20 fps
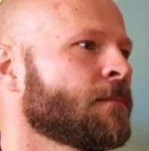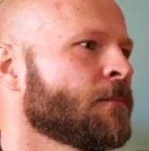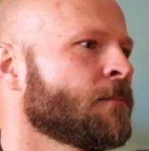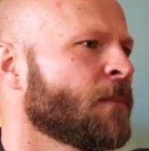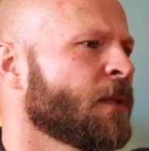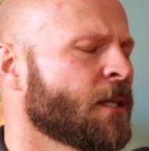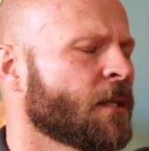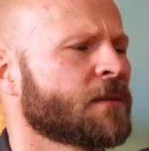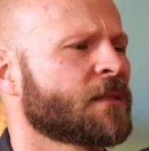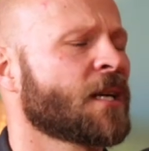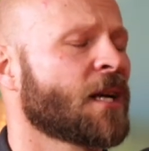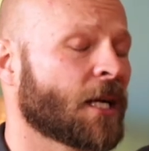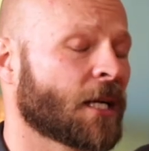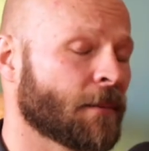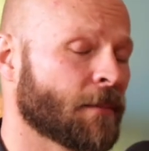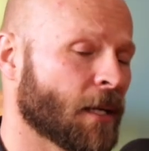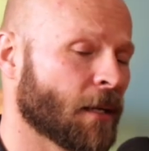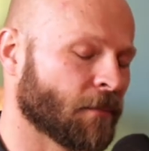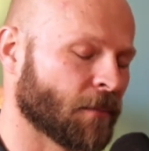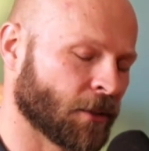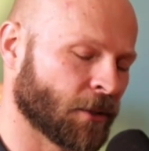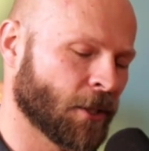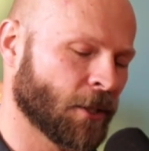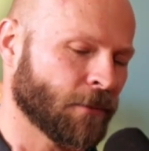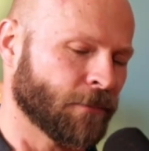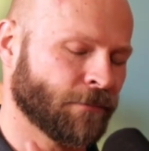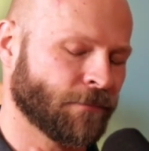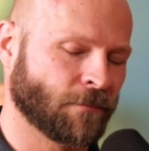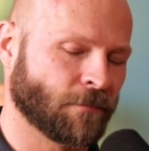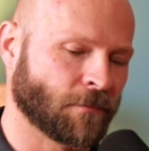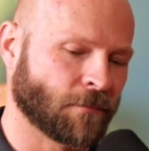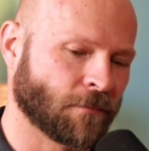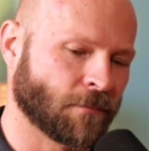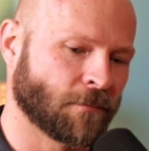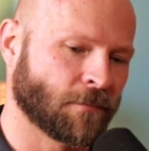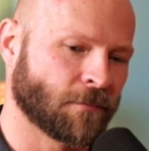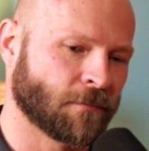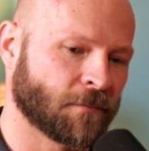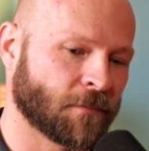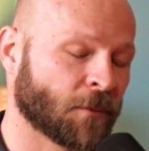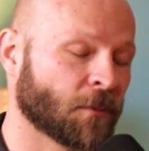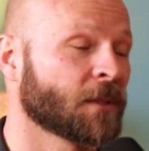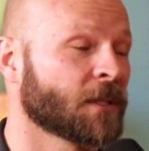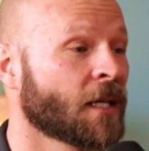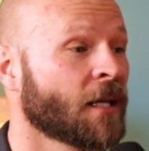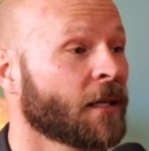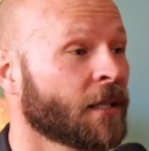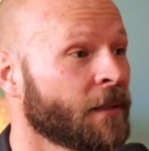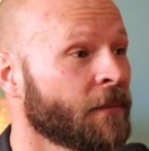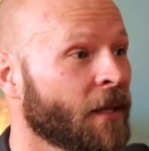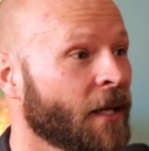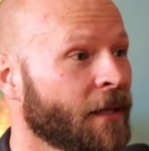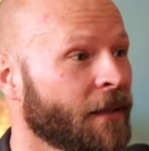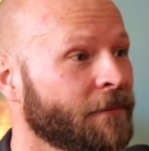We don't yes. talk about Brno, but we're talking about